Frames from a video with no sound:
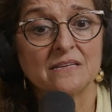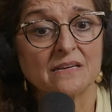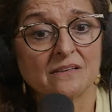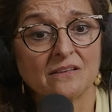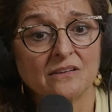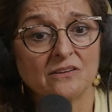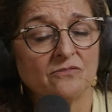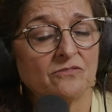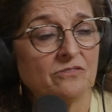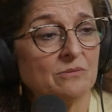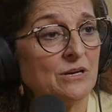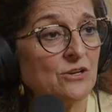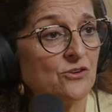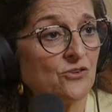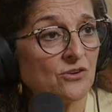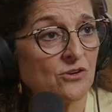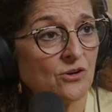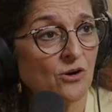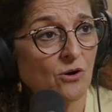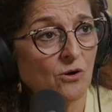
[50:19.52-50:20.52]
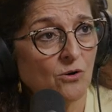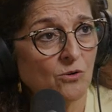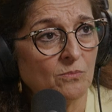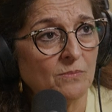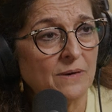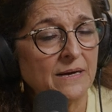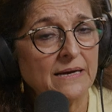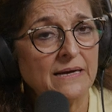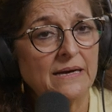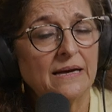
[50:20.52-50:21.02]
take the information
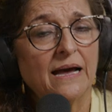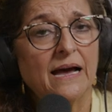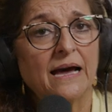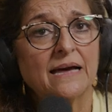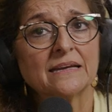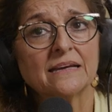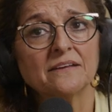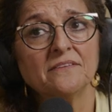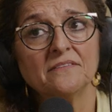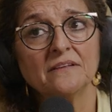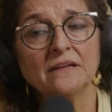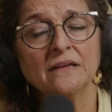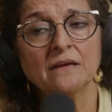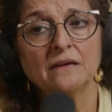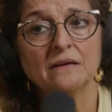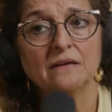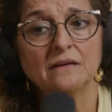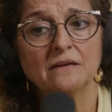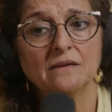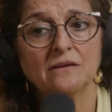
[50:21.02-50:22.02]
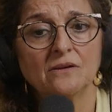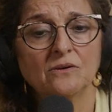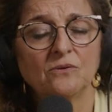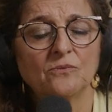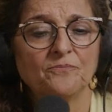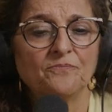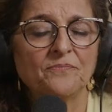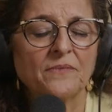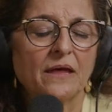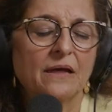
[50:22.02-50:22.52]
home and i think you
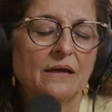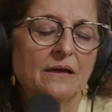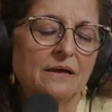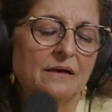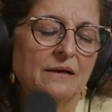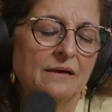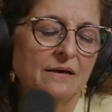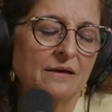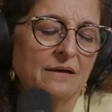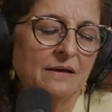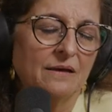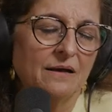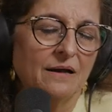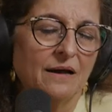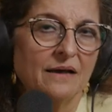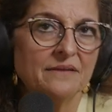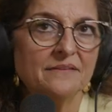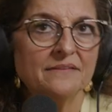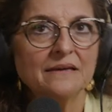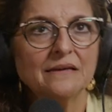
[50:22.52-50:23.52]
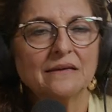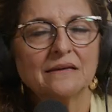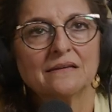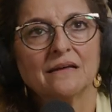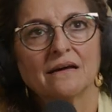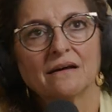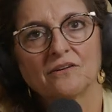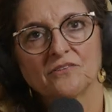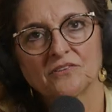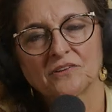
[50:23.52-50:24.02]
know I think in
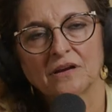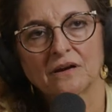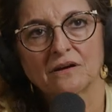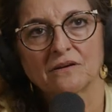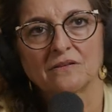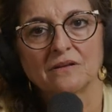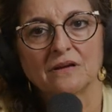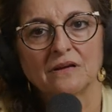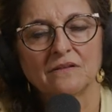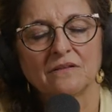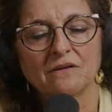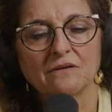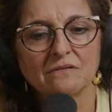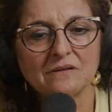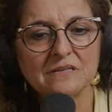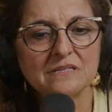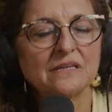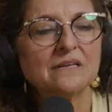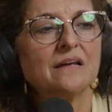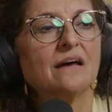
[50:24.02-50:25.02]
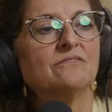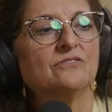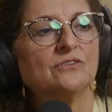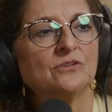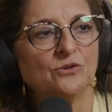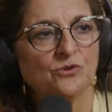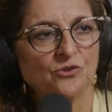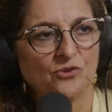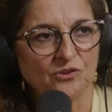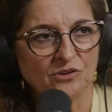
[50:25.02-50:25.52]
healthcare, there is an
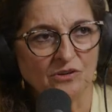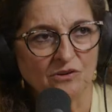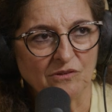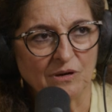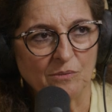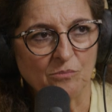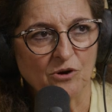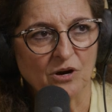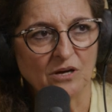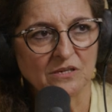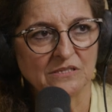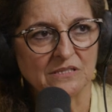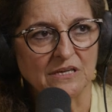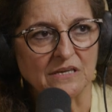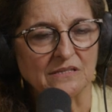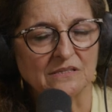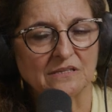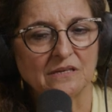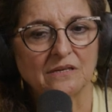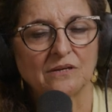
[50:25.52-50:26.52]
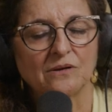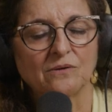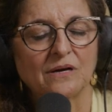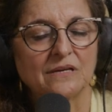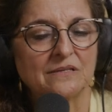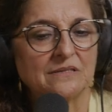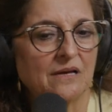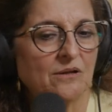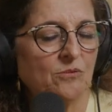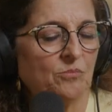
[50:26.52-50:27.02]
evolutionary process. You know,
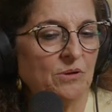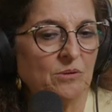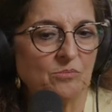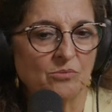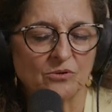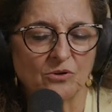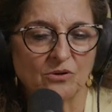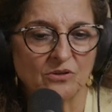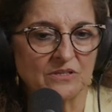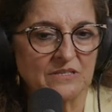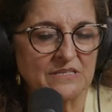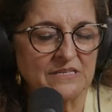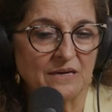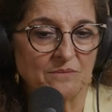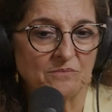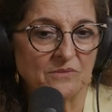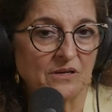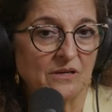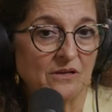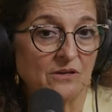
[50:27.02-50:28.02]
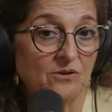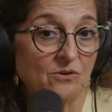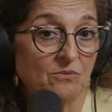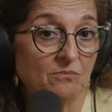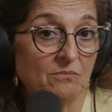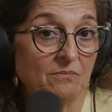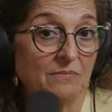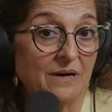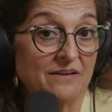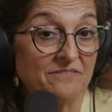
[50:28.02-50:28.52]
I tell people all the time that, you know,
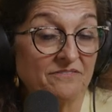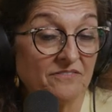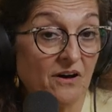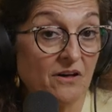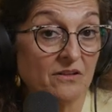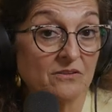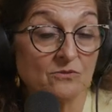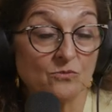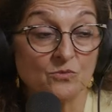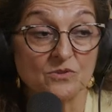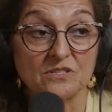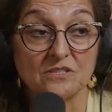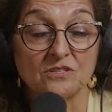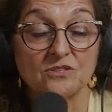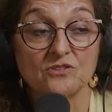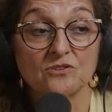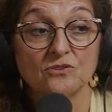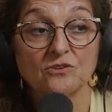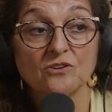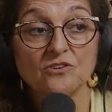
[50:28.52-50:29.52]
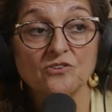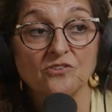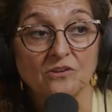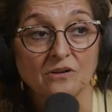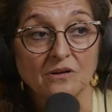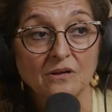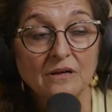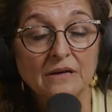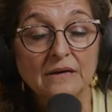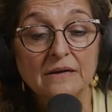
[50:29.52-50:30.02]
my father was a
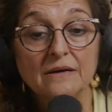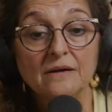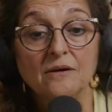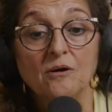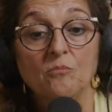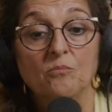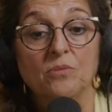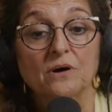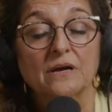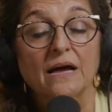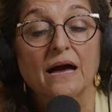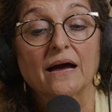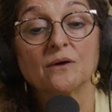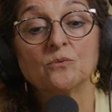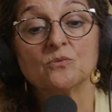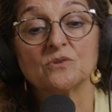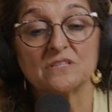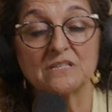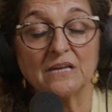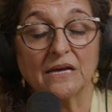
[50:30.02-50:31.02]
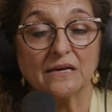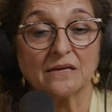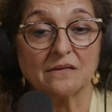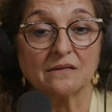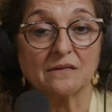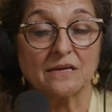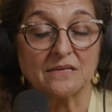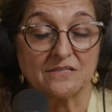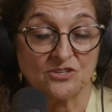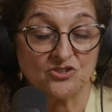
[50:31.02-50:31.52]
surgeon, but I was
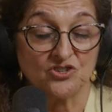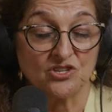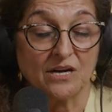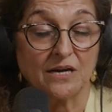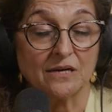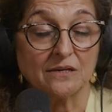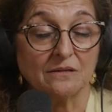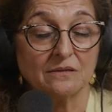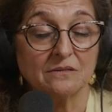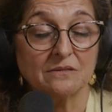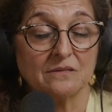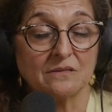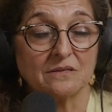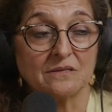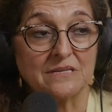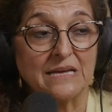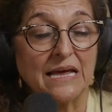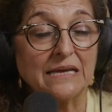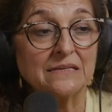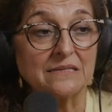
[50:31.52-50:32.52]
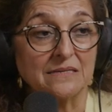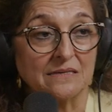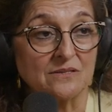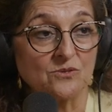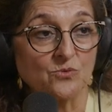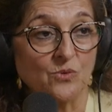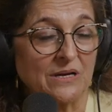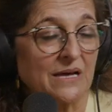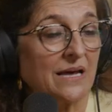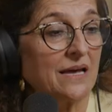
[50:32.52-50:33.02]
taken as a child to the
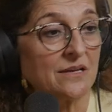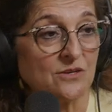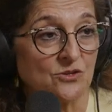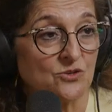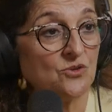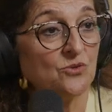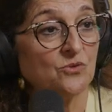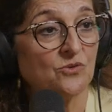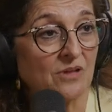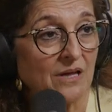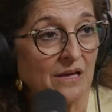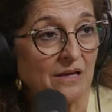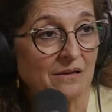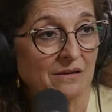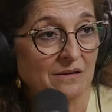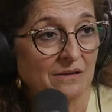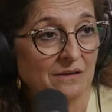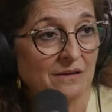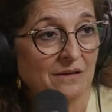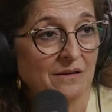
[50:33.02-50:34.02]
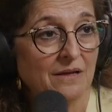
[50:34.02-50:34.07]
dentist when I had a toothache.